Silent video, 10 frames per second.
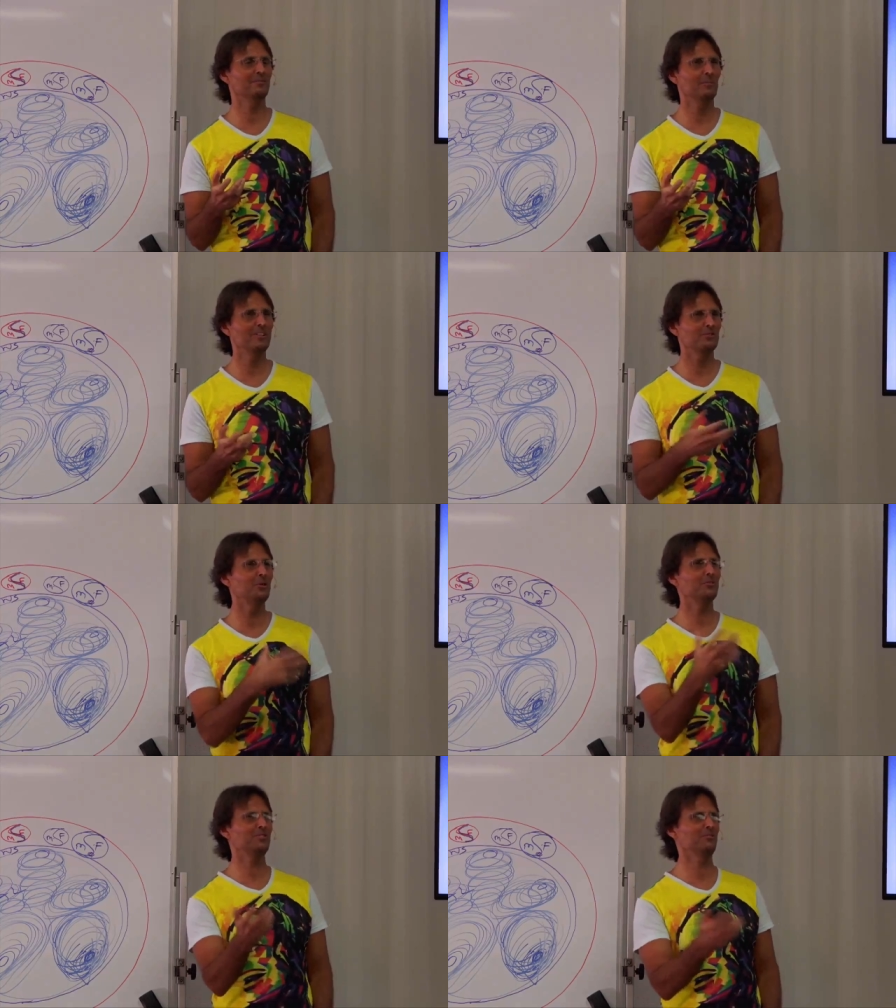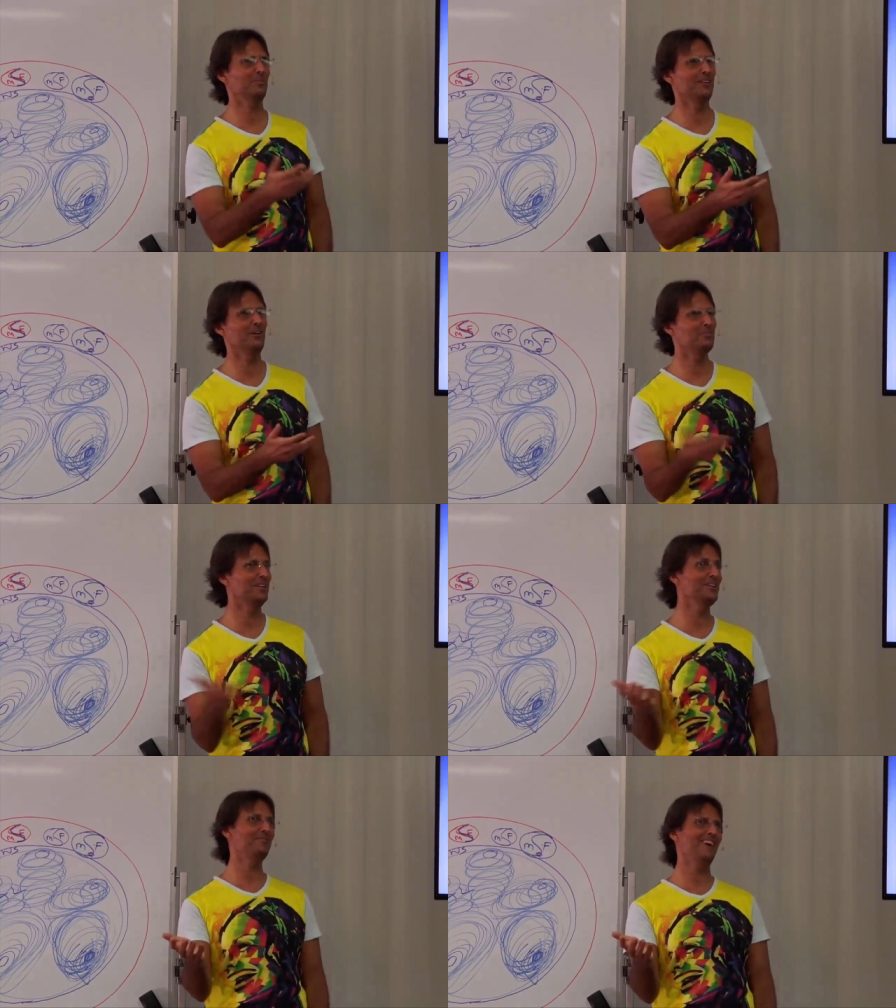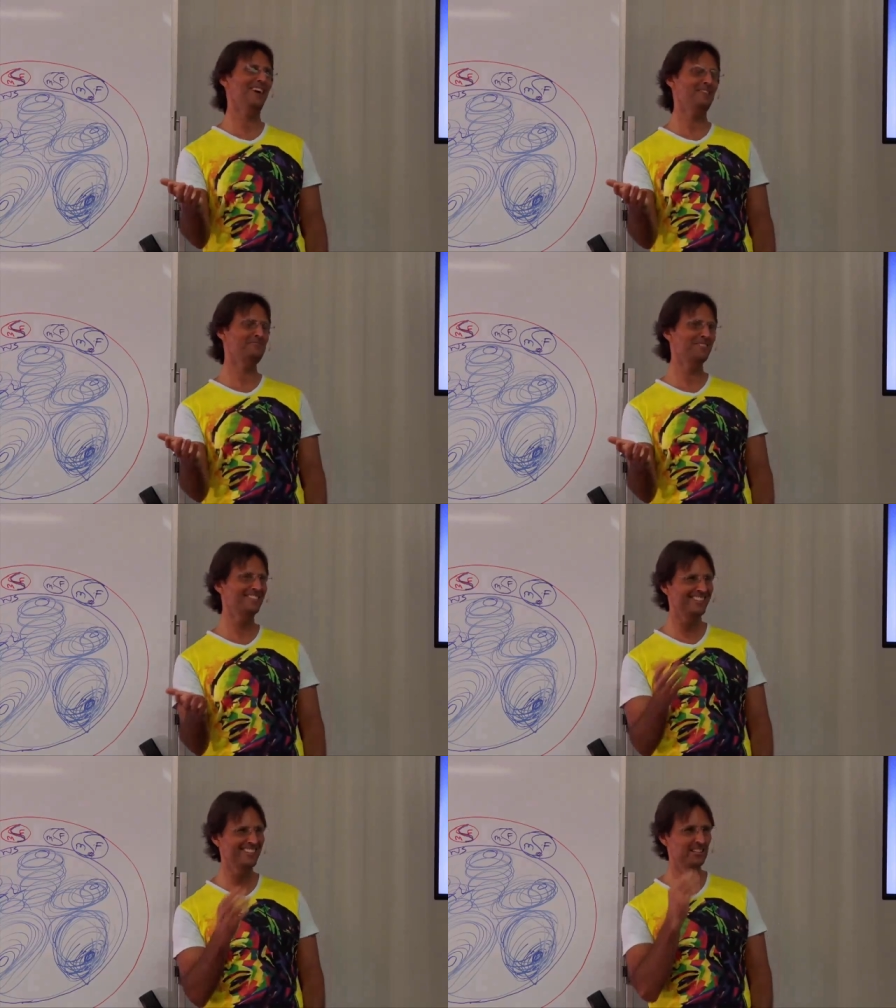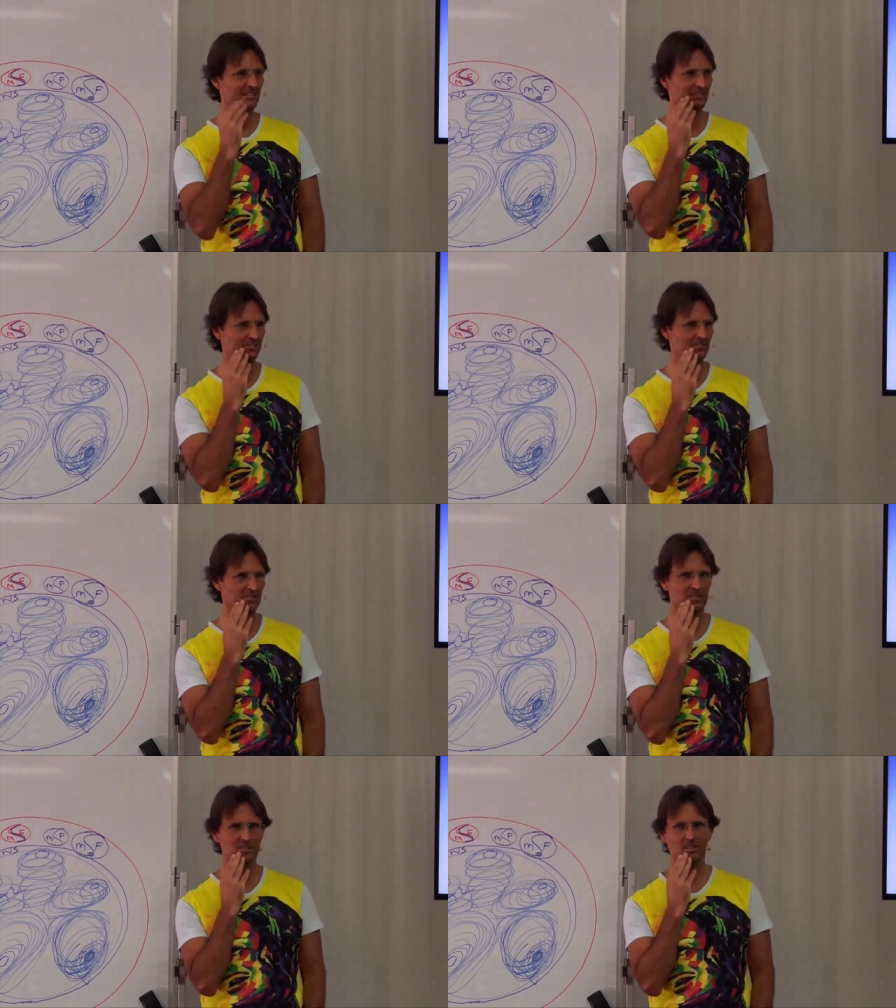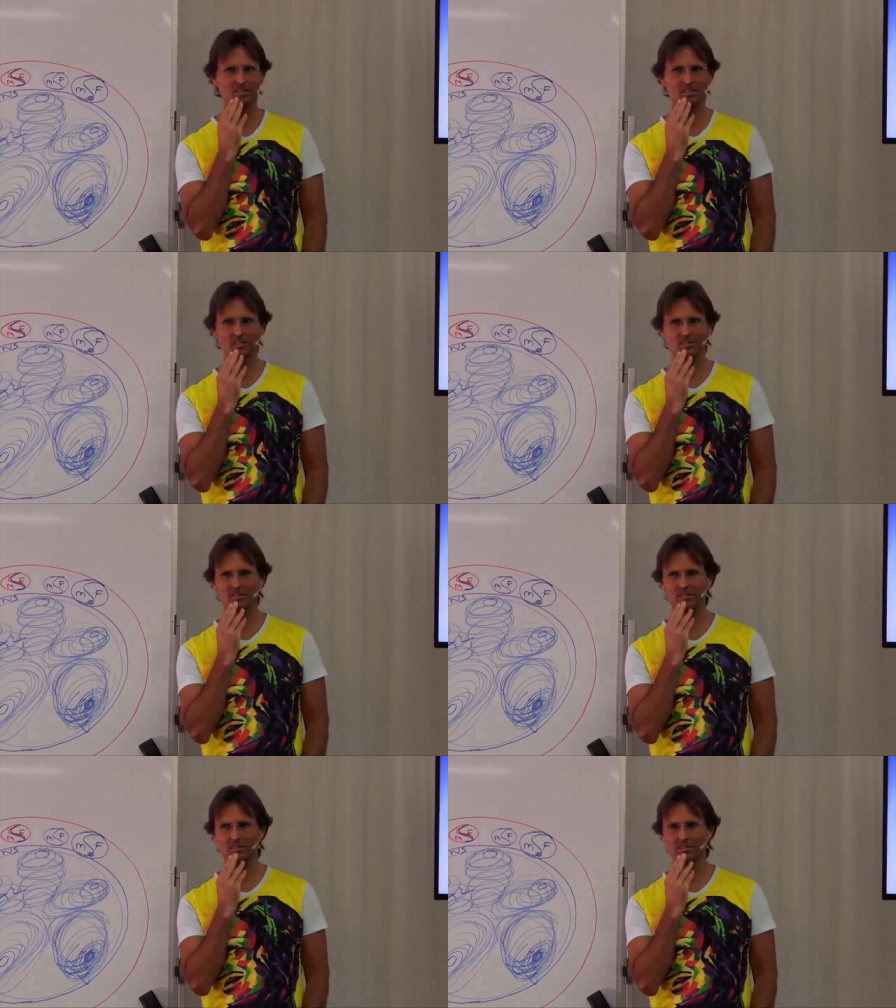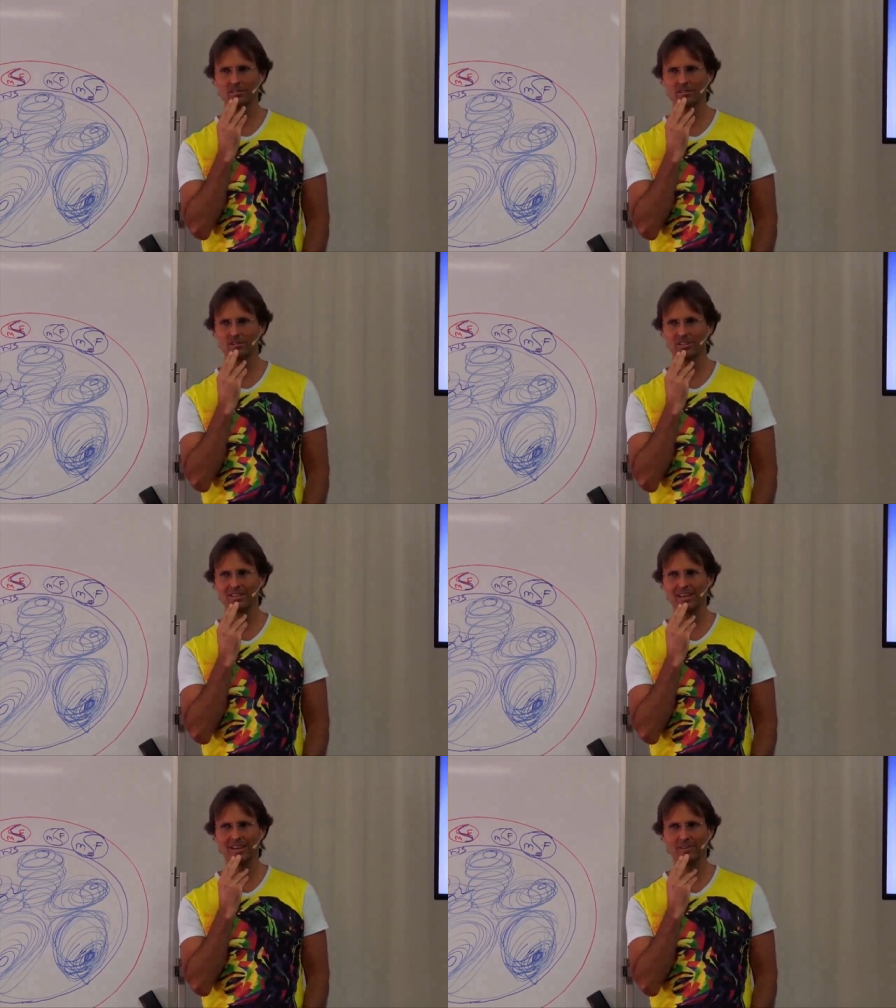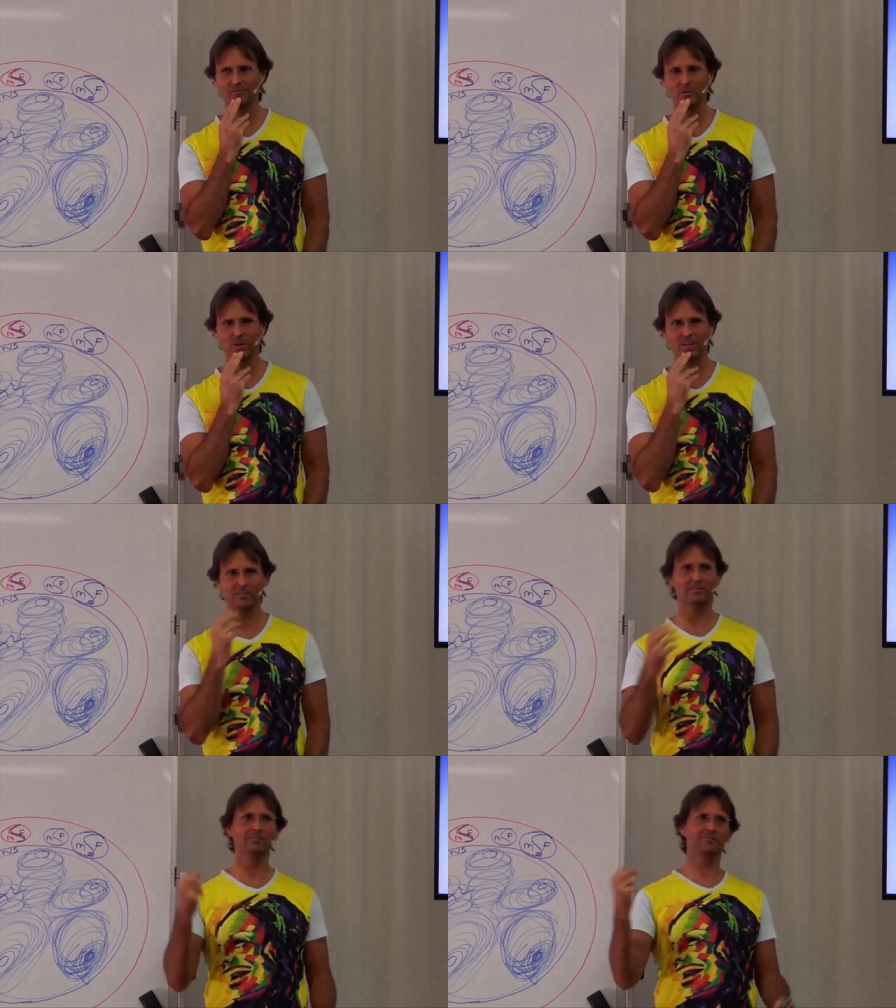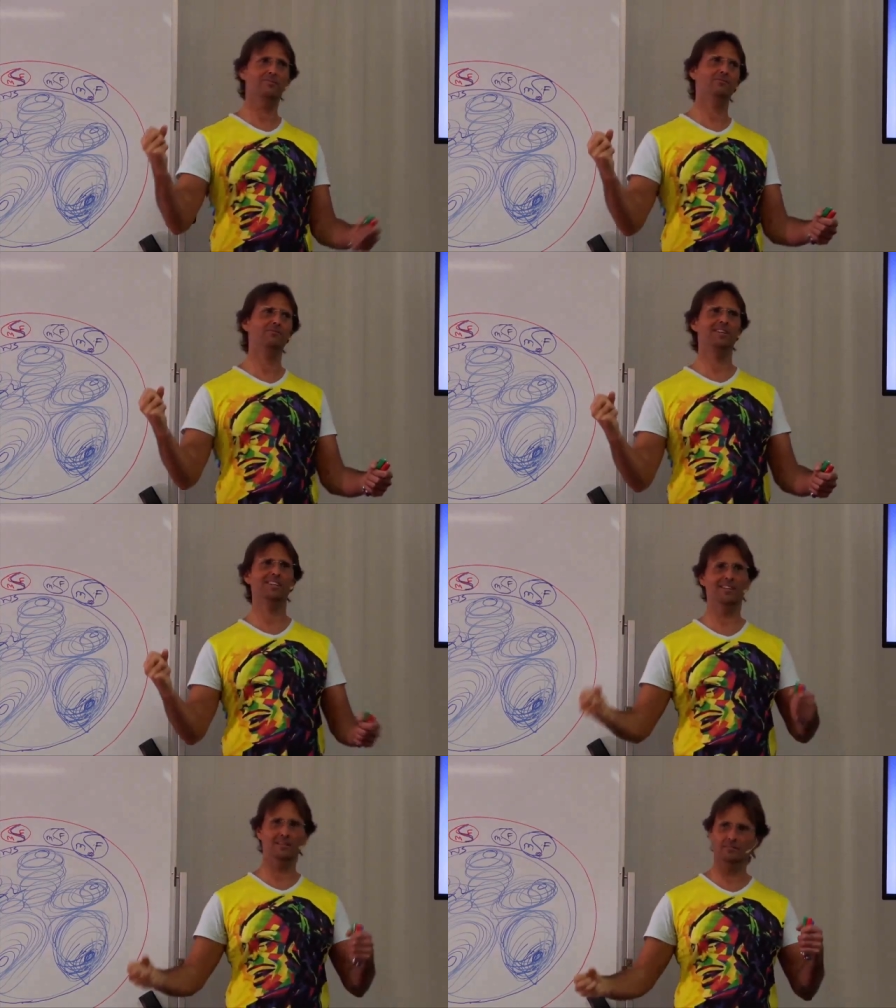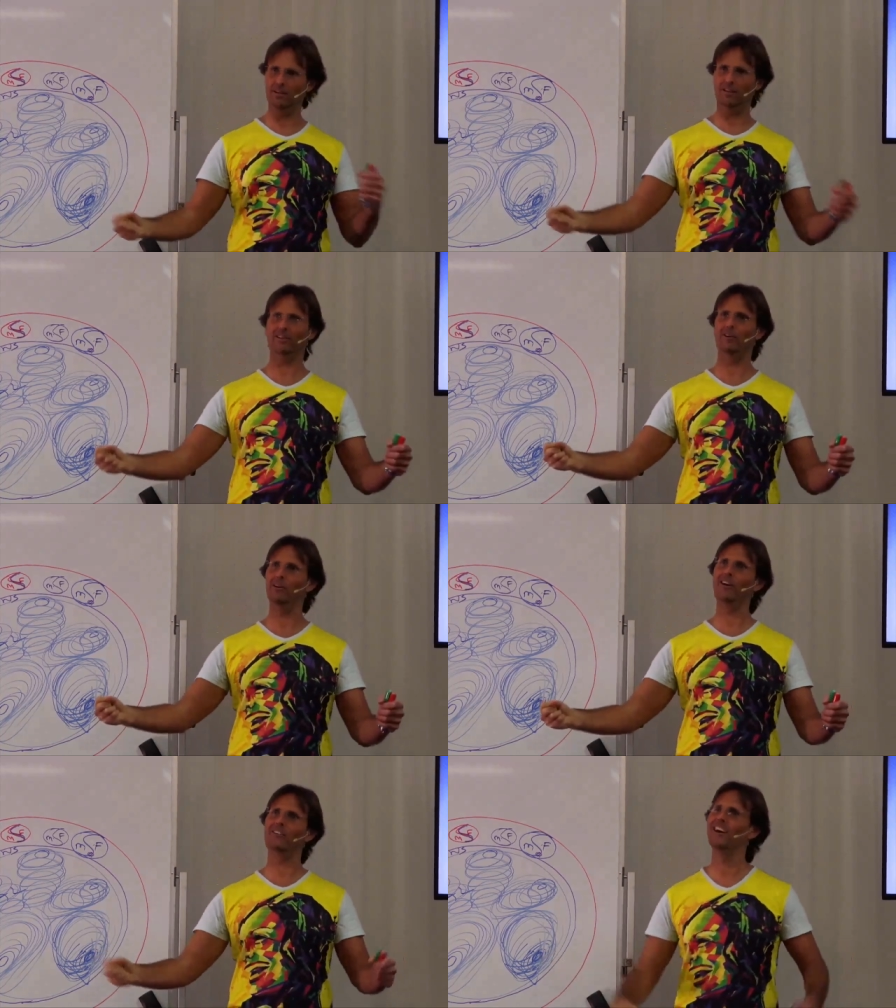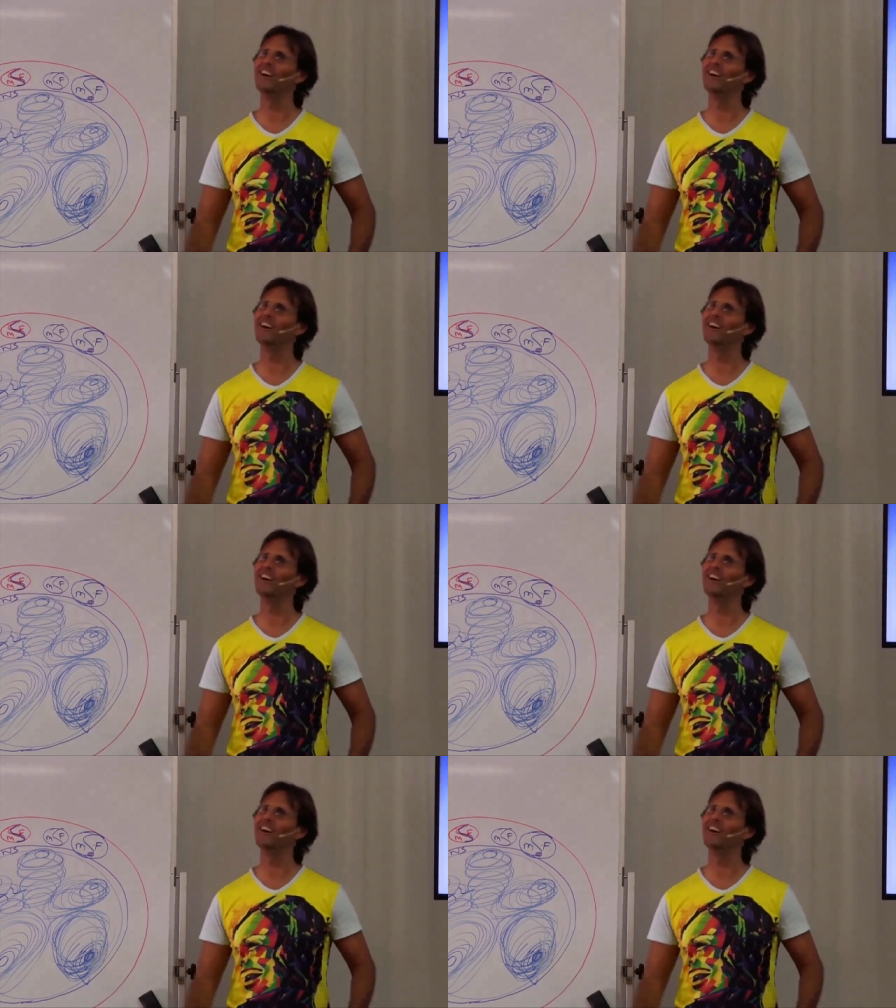when you talk to them, they don't believe they have. Right? Usually they have quite a feeling that I know a lot